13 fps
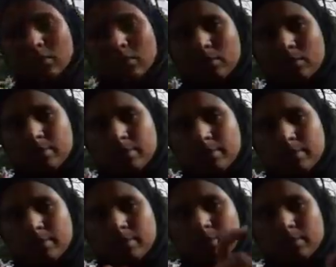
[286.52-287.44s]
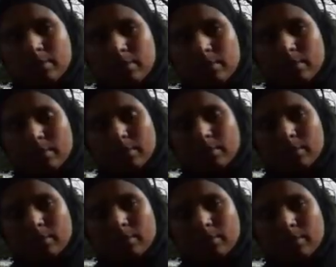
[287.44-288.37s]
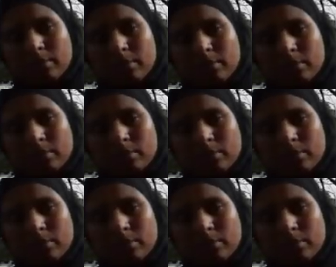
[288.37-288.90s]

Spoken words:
(silent)